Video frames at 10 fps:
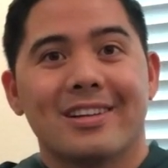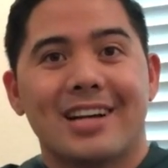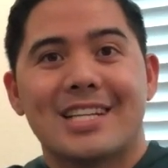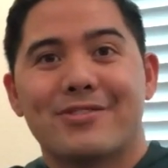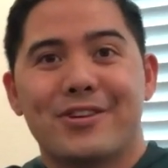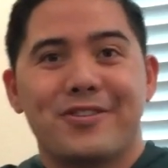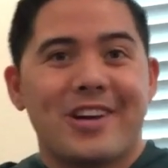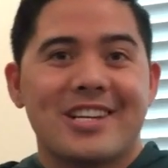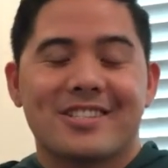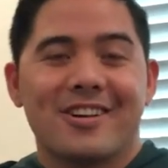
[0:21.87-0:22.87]
Last video you
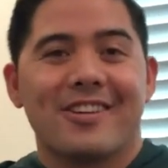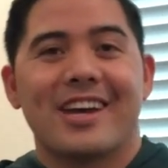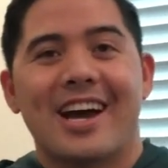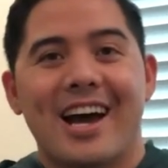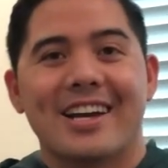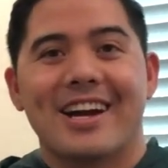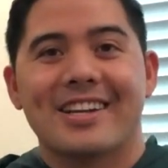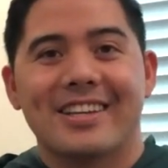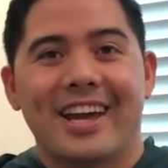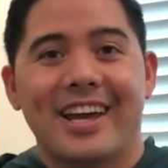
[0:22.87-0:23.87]
guys saw that I got
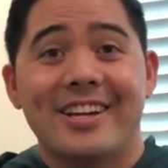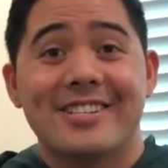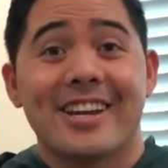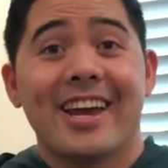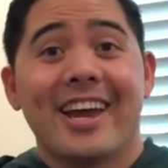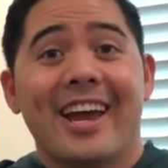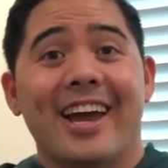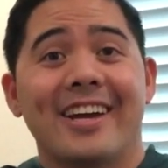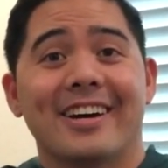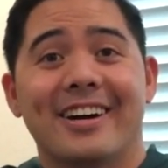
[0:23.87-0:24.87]
engaged,
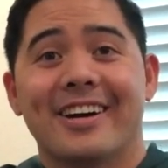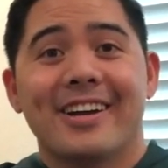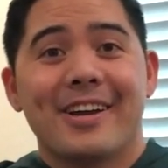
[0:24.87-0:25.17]
and